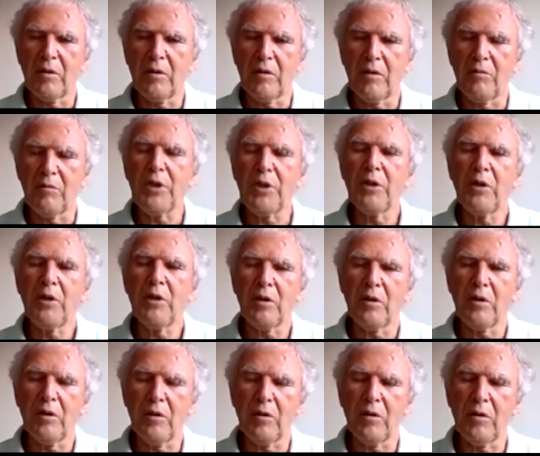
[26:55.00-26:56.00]
bigger
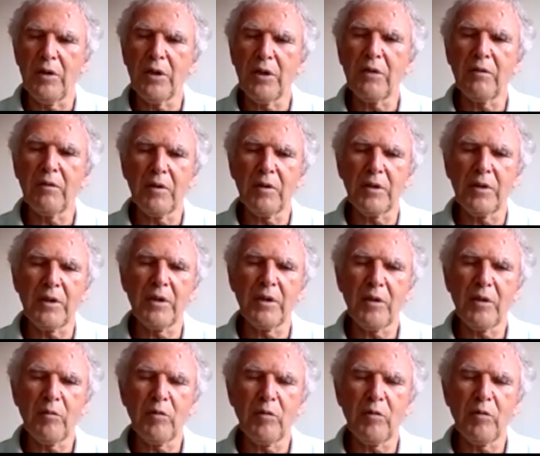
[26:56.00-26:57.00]
or equal the
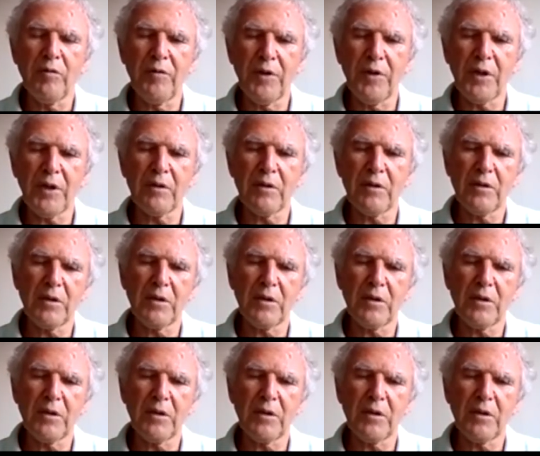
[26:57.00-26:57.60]
number of vectors.